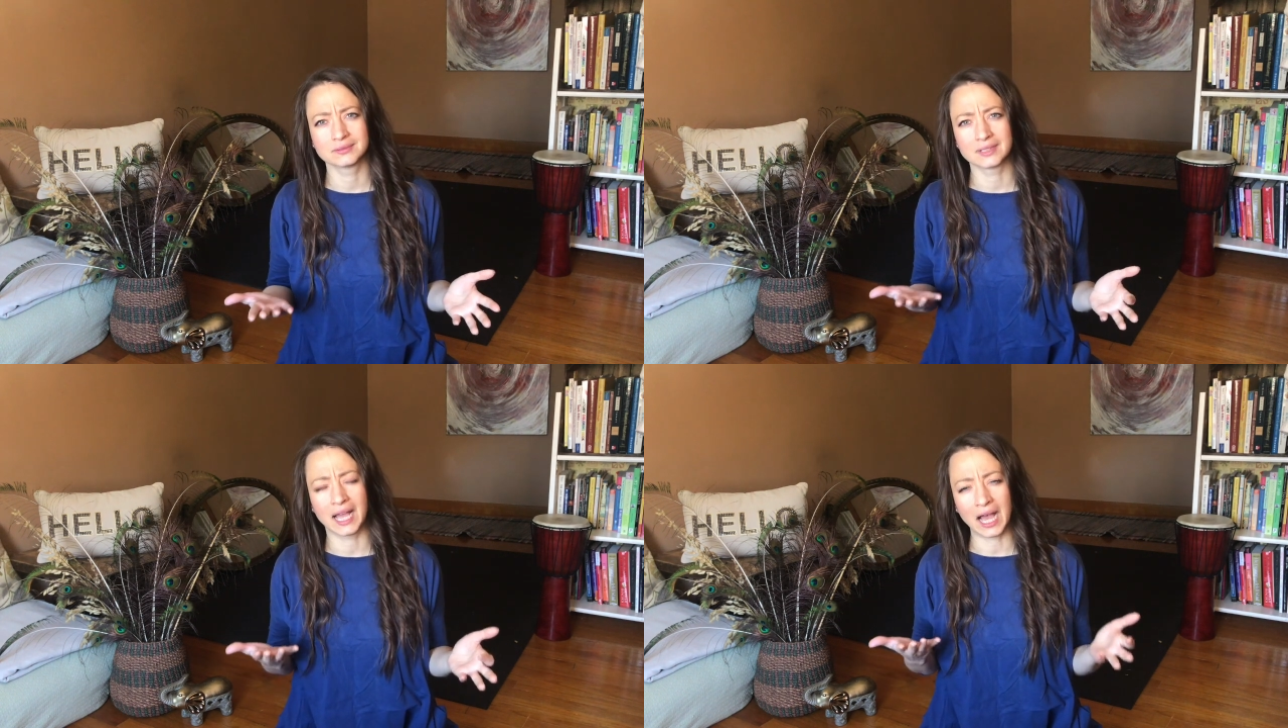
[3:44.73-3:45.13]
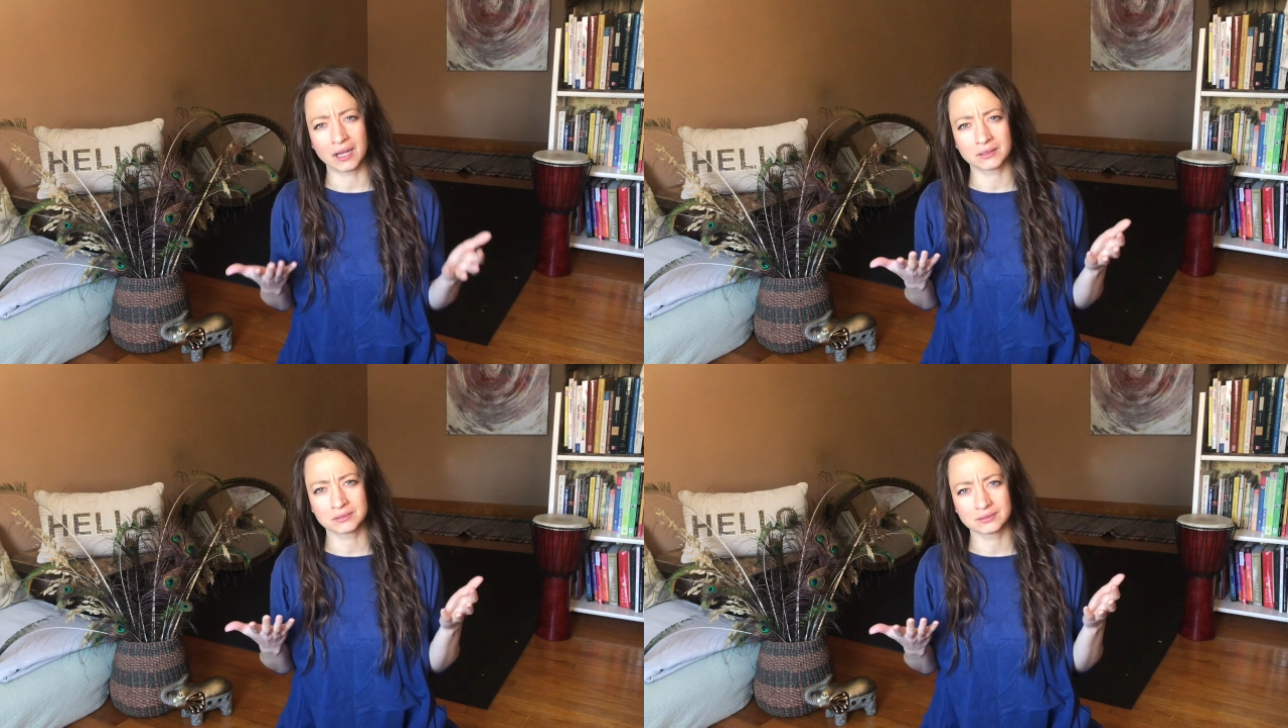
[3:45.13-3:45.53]

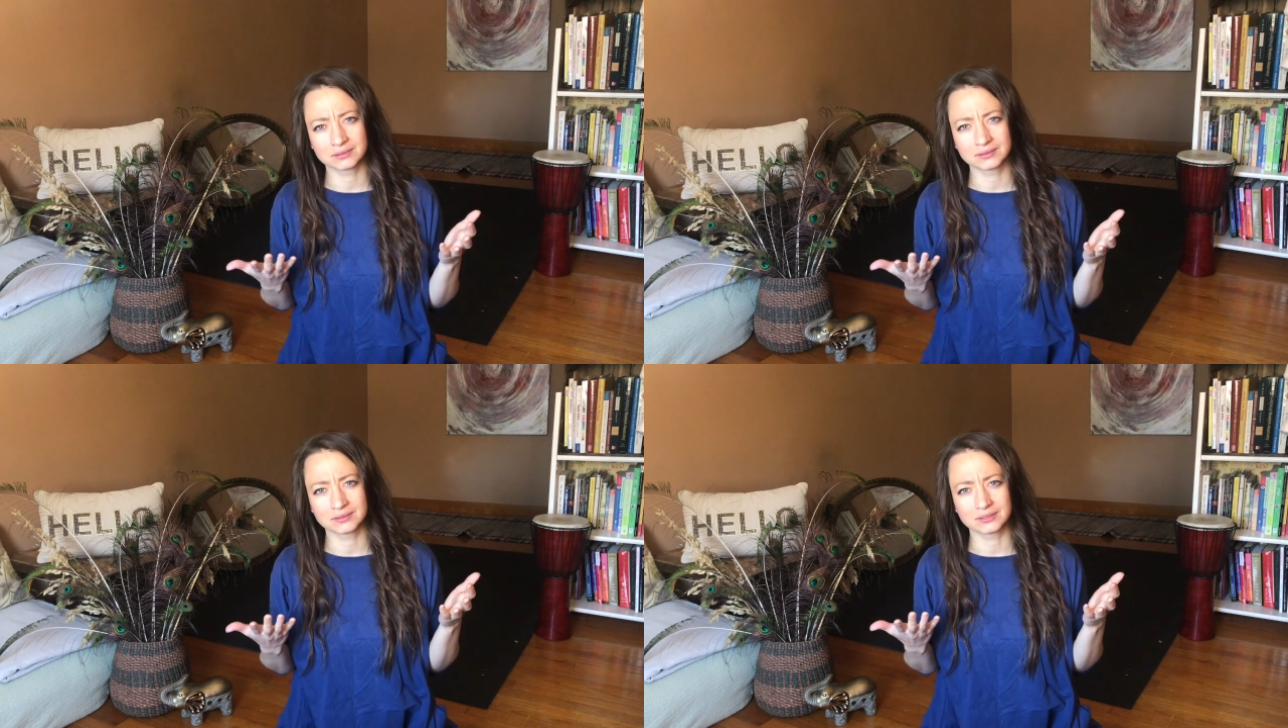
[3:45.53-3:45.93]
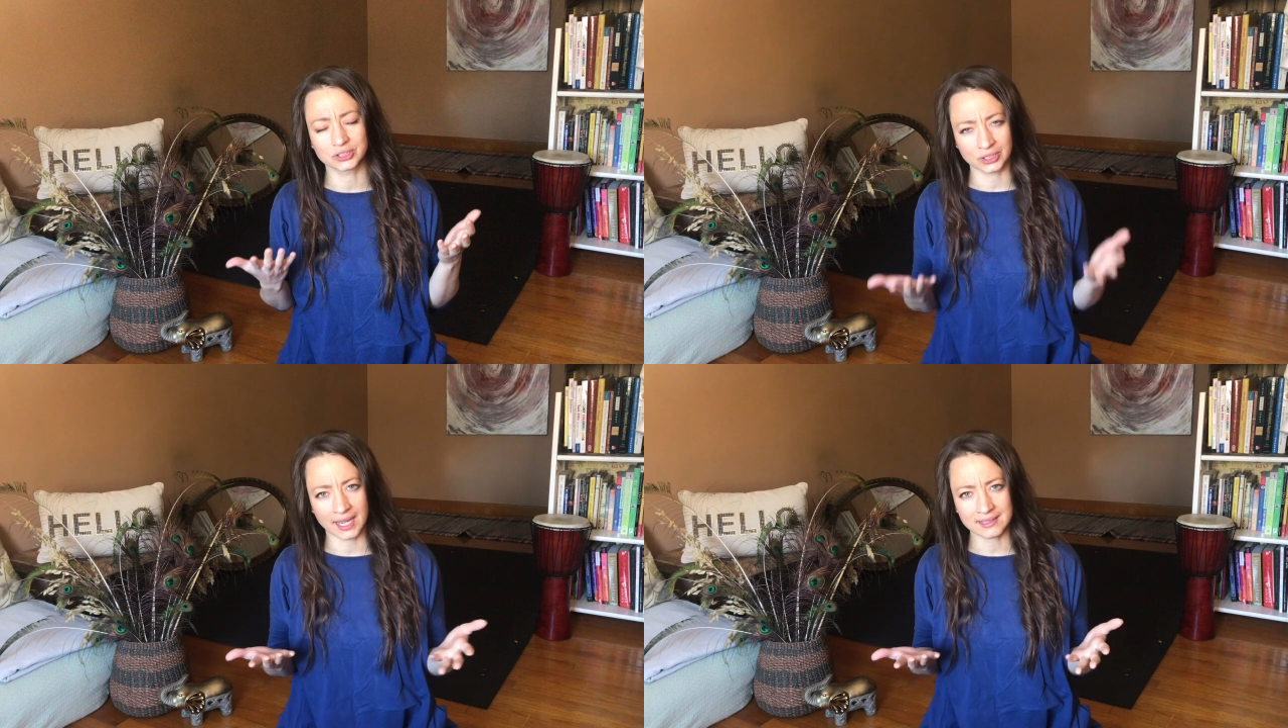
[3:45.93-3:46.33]
how
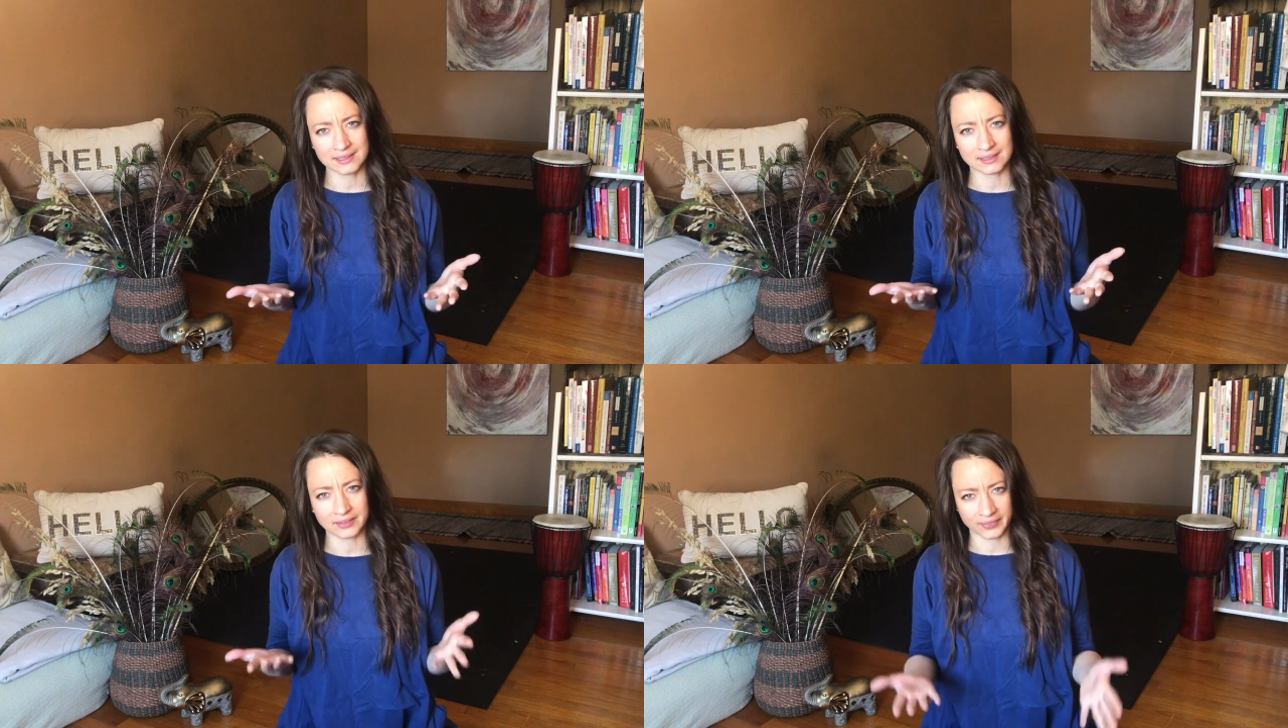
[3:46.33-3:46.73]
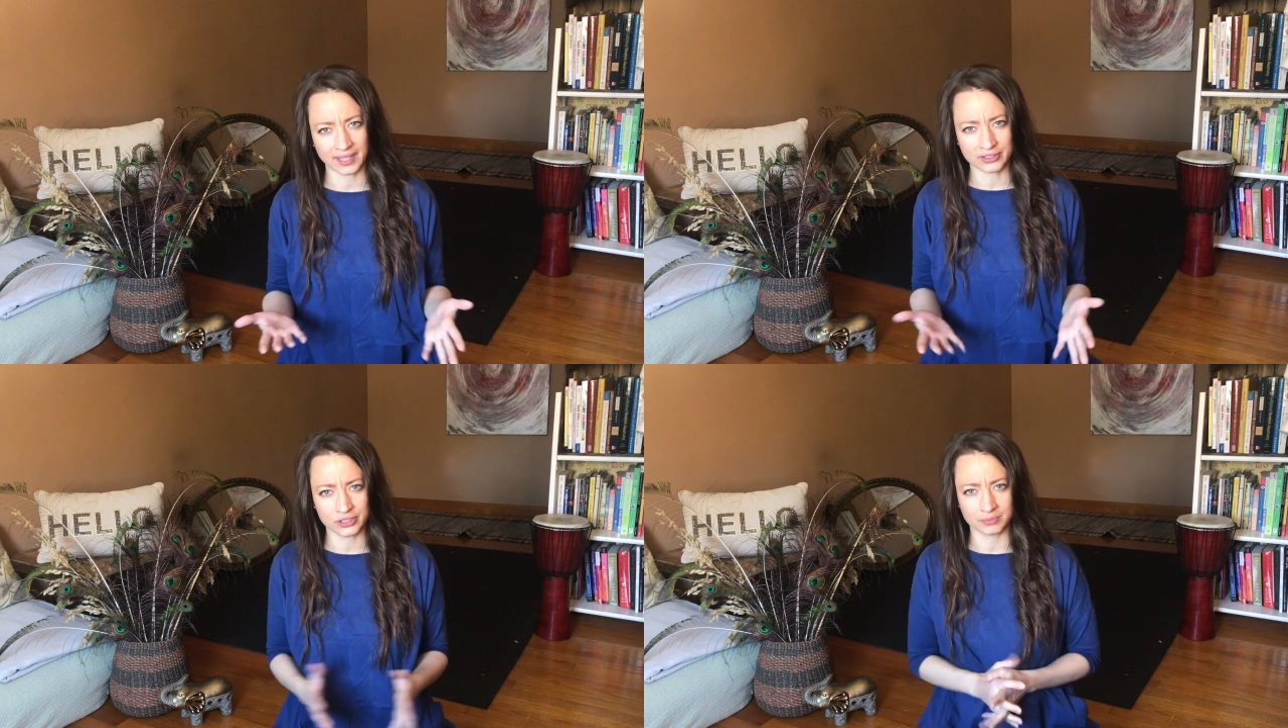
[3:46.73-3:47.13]
stress
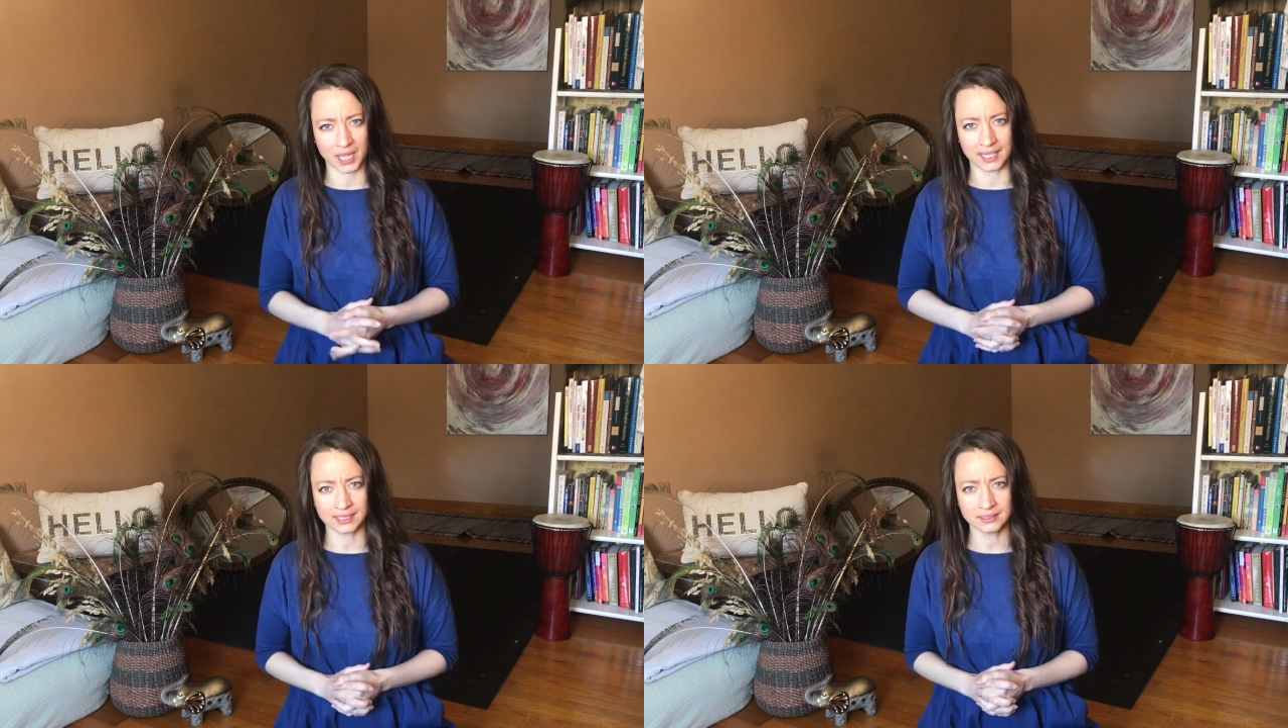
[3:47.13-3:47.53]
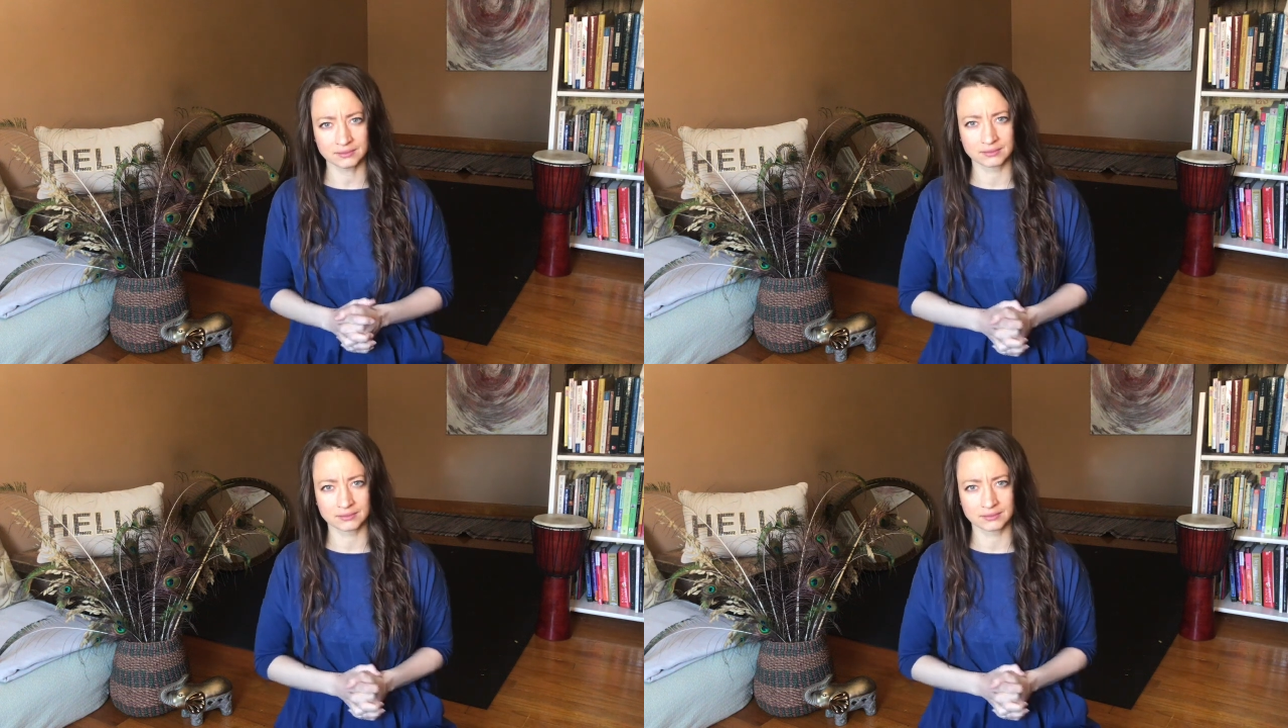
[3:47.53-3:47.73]
affects your body?